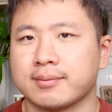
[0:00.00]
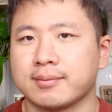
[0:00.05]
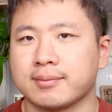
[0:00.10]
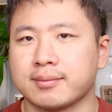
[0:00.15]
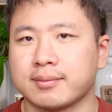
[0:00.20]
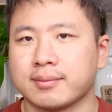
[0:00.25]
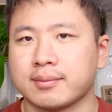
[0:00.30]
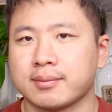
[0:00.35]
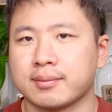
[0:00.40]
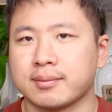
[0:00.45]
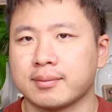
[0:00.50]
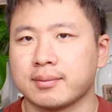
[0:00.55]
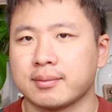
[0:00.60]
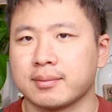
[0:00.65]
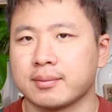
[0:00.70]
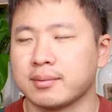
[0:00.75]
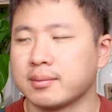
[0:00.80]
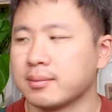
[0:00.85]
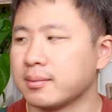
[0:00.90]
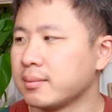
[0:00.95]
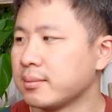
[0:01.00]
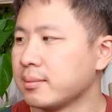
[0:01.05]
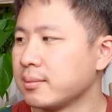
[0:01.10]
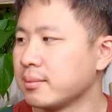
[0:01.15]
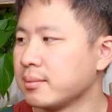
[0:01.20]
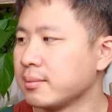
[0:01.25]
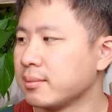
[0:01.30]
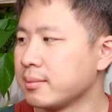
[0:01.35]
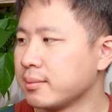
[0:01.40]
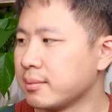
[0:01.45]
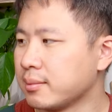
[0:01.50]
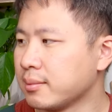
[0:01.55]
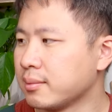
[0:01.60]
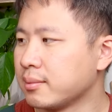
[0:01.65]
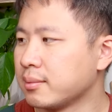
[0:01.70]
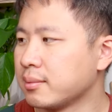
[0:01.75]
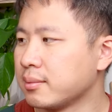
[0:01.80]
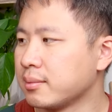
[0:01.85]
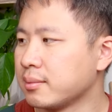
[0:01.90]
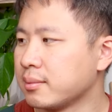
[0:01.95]

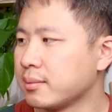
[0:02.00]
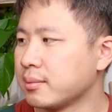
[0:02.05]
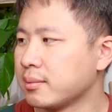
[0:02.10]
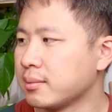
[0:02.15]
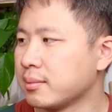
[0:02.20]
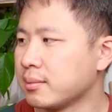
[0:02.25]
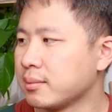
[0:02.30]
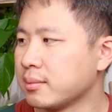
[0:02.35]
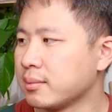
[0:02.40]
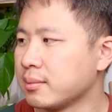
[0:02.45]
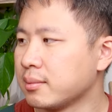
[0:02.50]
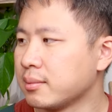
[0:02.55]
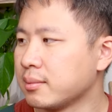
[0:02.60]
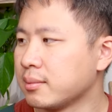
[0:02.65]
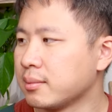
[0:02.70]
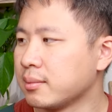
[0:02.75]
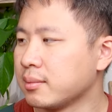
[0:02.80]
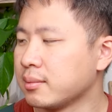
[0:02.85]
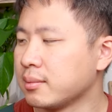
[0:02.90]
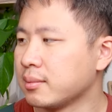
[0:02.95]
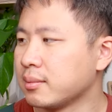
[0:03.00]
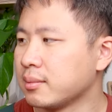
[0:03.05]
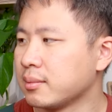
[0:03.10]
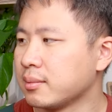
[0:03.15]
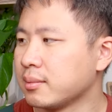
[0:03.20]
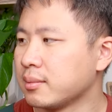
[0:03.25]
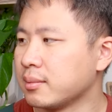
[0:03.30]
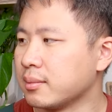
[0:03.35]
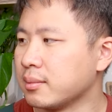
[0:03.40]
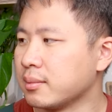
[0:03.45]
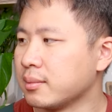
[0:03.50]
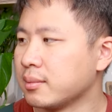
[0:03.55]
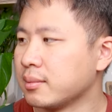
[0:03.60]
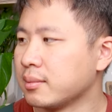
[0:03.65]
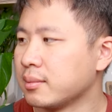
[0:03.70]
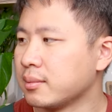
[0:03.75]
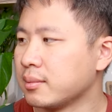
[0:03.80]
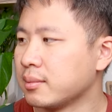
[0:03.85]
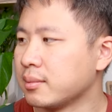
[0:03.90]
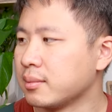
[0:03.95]

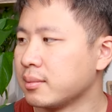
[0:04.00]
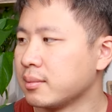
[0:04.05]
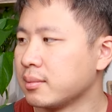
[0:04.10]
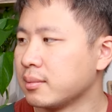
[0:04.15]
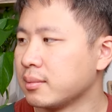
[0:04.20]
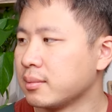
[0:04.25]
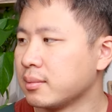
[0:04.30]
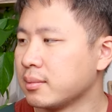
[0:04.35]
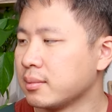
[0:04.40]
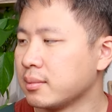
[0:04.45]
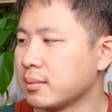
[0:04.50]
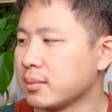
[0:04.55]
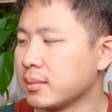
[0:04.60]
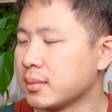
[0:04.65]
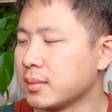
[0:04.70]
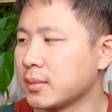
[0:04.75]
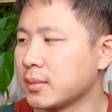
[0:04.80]
No words are spoken by the person on screen.